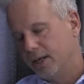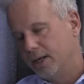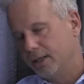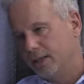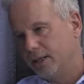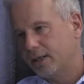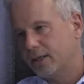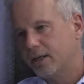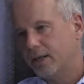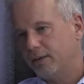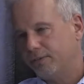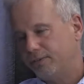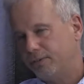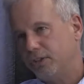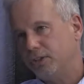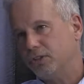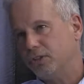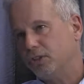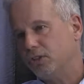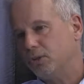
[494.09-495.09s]
and that kind of
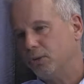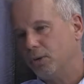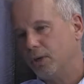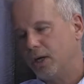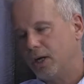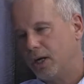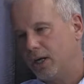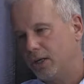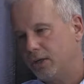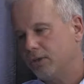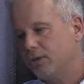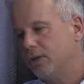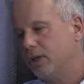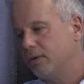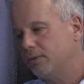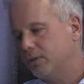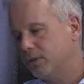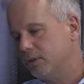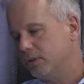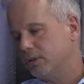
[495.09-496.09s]
feeds into a higher
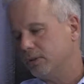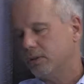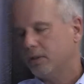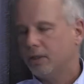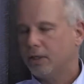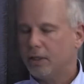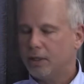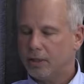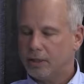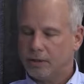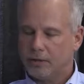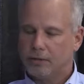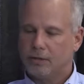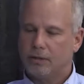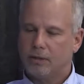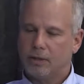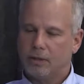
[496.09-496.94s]
level uh,